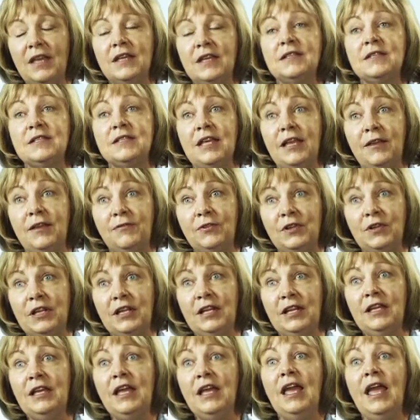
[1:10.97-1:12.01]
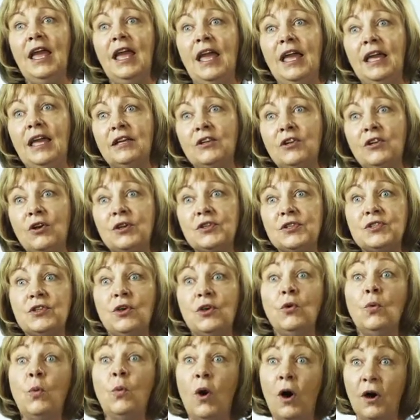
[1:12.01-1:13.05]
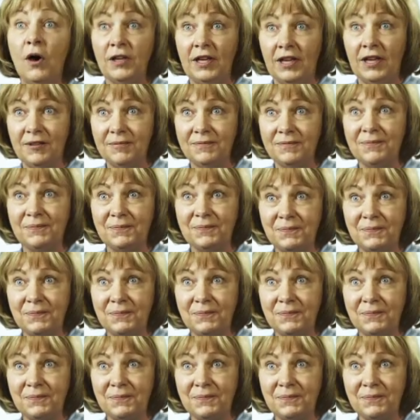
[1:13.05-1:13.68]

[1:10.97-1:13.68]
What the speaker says: safely, and also walking.